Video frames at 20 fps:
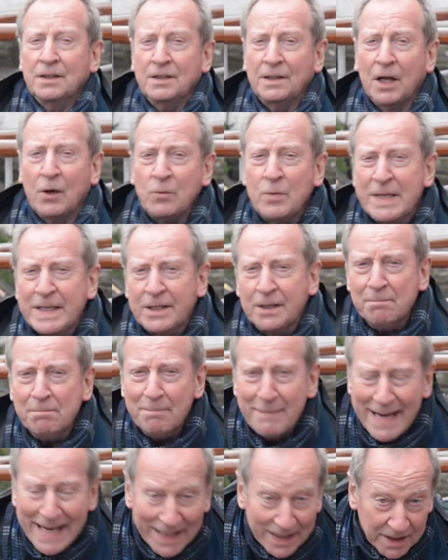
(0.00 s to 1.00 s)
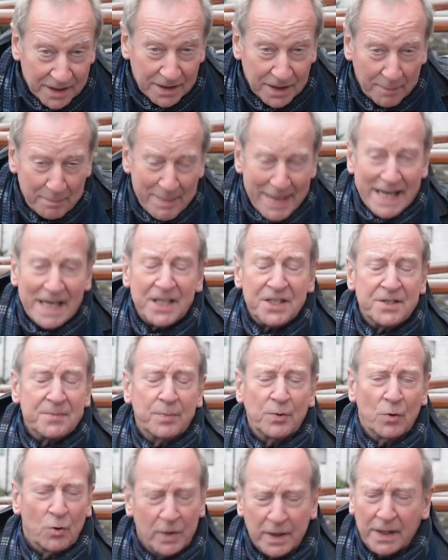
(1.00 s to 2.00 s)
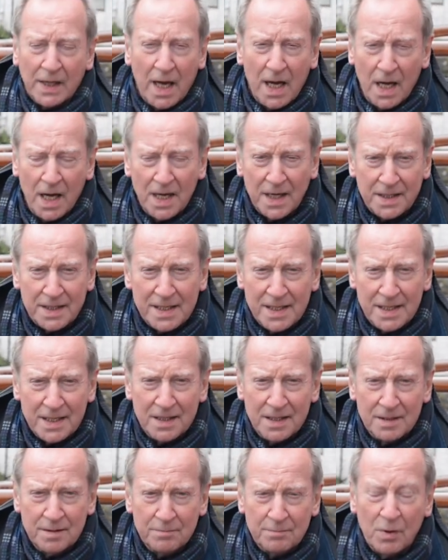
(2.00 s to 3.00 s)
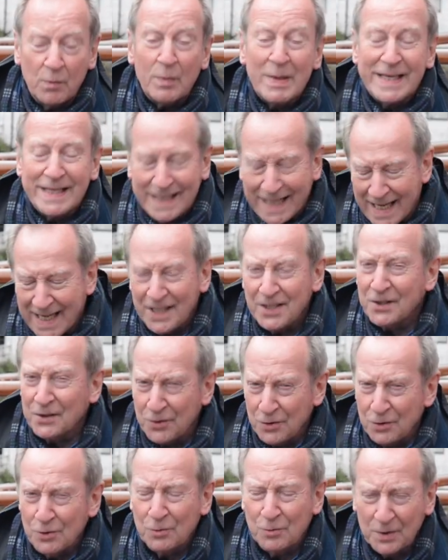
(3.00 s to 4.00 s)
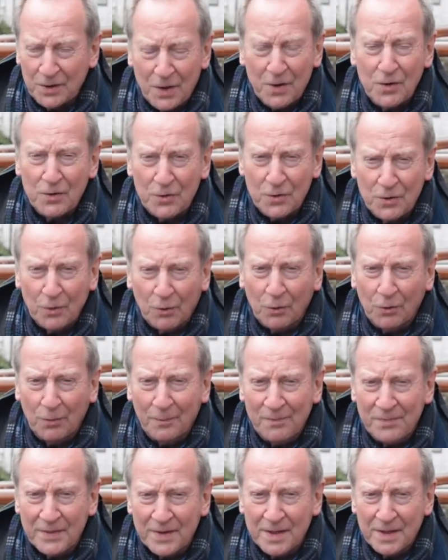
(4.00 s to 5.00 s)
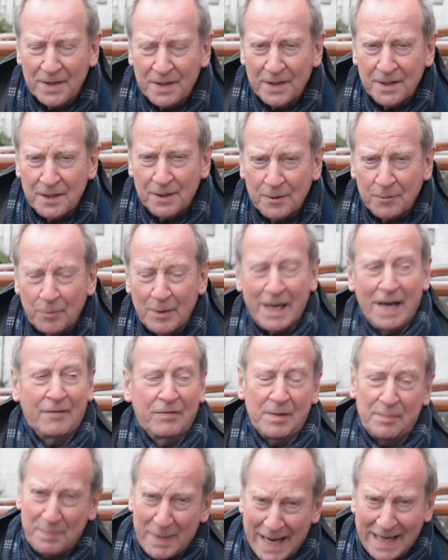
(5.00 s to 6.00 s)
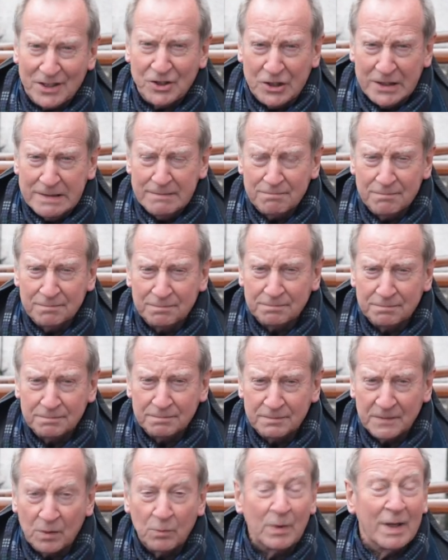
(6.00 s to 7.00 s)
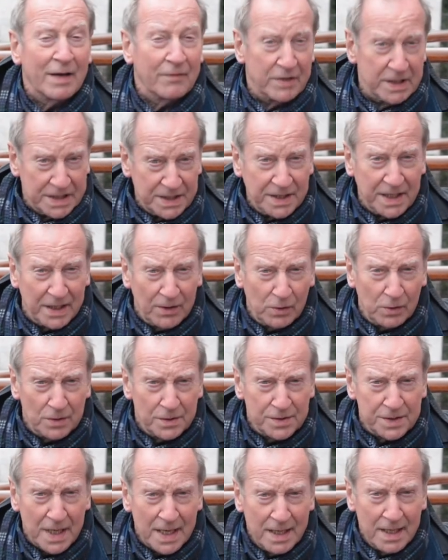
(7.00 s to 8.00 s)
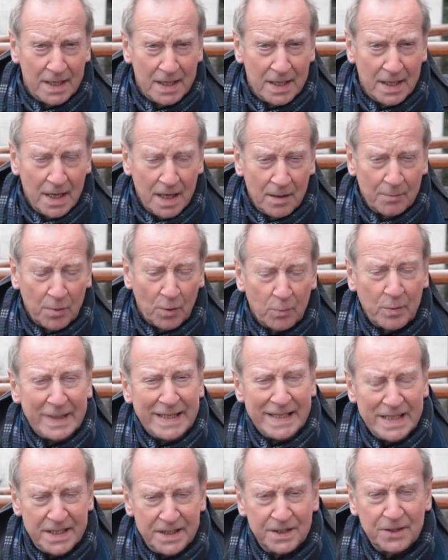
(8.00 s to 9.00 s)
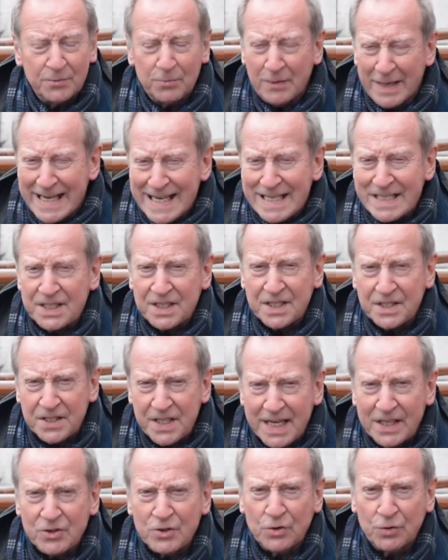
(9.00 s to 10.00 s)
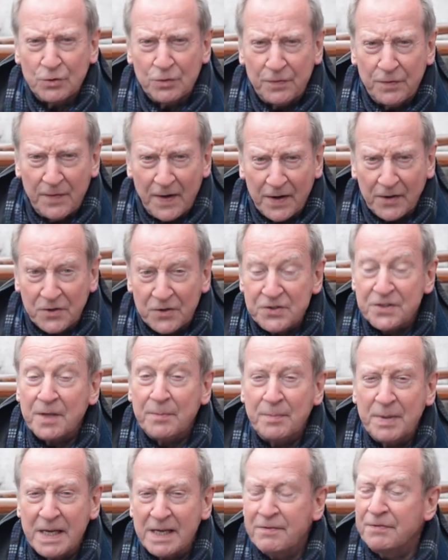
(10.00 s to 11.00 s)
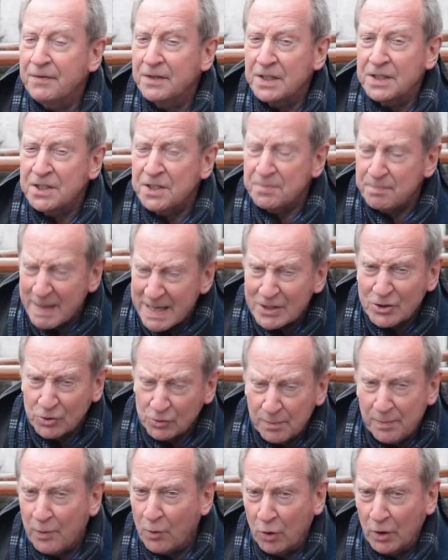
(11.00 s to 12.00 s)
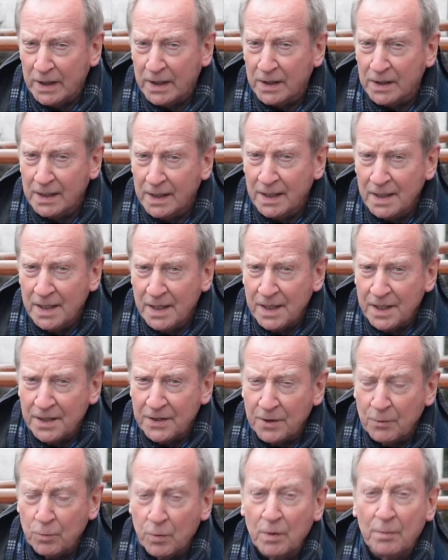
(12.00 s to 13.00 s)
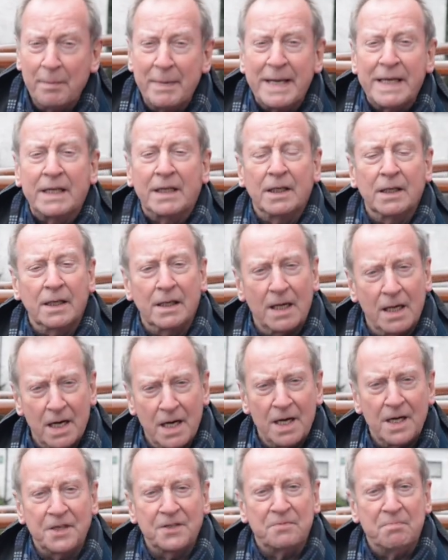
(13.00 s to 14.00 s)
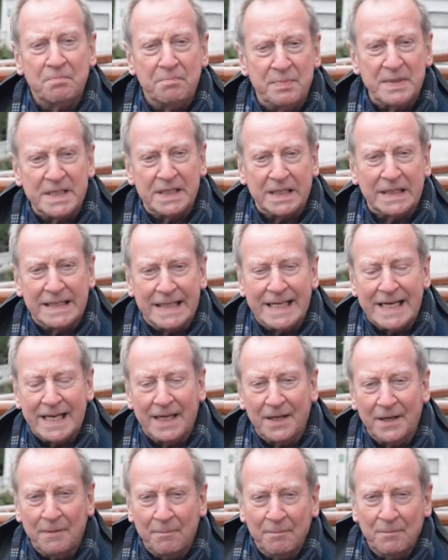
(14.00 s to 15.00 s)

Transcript: Now, we can mend the Maid's broken heart, but we can't do it without you. We have the passion, we have the skills, but we need to raise essential funds to pay for a special boiler that will make her heart beat again.